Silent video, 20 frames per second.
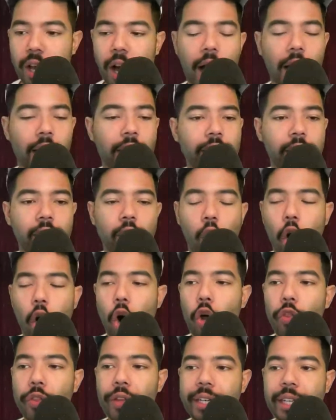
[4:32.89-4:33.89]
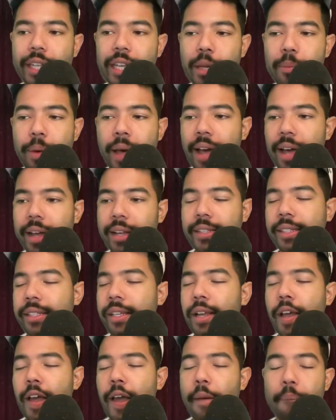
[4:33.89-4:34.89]
Honestly, all the D-backs
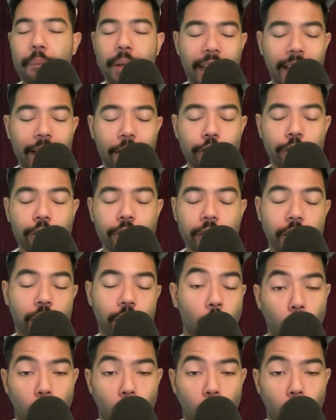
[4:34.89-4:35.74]
players this